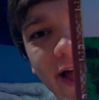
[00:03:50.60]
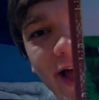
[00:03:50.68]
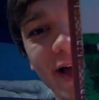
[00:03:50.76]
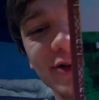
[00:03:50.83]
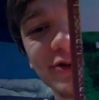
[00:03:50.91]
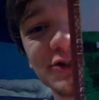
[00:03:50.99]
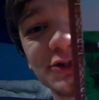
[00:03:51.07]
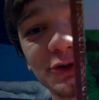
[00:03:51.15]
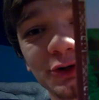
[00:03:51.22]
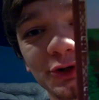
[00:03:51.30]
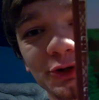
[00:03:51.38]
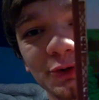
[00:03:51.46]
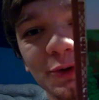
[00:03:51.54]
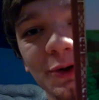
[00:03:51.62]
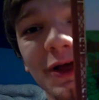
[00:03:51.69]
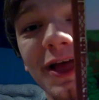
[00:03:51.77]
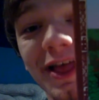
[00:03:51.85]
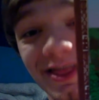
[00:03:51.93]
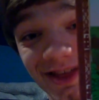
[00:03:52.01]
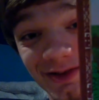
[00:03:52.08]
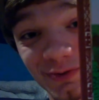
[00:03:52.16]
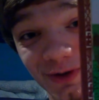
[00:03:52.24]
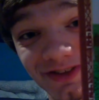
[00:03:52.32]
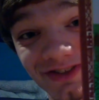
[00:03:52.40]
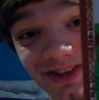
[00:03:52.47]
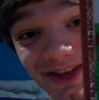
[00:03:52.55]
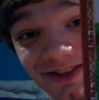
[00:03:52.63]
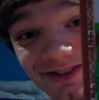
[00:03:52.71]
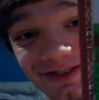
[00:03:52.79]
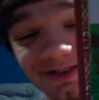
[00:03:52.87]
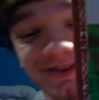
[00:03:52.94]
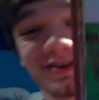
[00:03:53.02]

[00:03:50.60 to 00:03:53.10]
I assure you that's what it says.